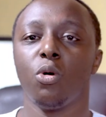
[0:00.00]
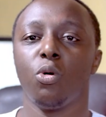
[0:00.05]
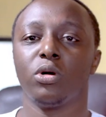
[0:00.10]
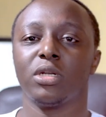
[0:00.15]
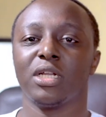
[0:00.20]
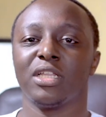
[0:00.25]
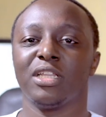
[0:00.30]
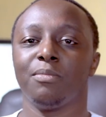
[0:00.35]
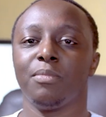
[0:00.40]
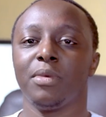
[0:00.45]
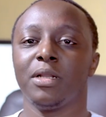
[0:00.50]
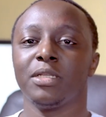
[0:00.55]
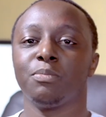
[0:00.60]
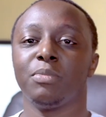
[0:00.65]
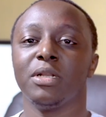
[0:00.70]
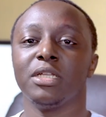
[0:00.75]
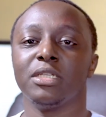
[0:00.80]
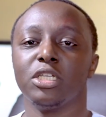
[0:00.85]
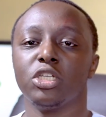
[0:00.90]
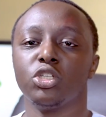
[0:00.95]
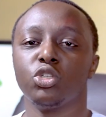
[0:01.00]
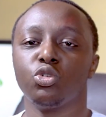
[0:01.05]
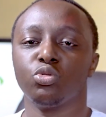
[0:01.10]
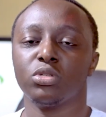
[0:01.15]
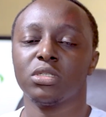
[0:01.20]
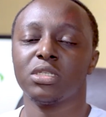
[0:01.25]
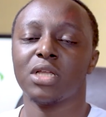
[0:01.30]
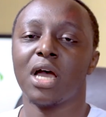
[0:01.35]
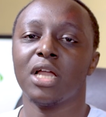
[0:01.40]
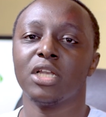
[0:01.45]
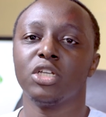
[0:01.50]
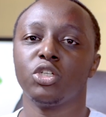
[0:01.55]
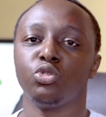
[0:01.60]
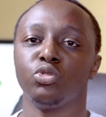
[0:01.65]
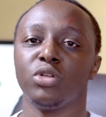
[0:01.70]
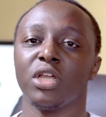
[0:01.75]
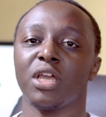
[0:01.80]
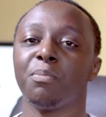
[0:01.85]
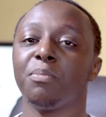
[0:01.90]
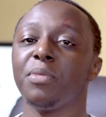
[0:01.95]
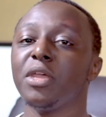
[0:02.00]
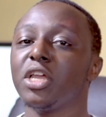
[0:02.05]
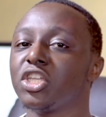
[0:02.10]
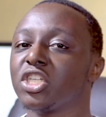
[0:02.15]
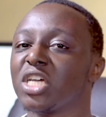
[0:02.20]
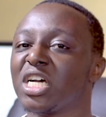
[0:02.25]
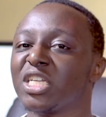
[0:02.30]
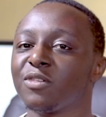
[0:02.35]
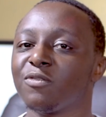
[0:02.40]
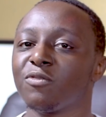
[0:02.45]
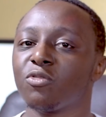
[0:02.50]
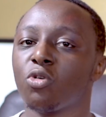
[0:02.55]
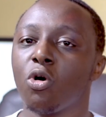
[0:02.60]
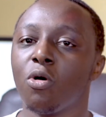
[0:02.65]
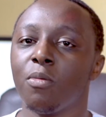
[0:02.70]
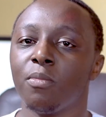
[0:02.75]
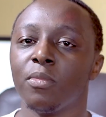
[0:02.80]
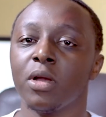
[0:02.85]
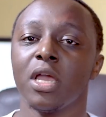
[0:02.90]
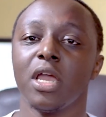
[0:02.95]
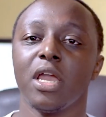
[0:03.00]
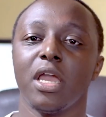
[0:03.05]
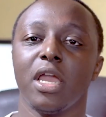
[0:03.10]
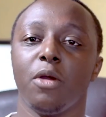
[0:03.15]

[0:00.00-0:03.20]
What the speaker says: what are the best places to stand, to take pictures from,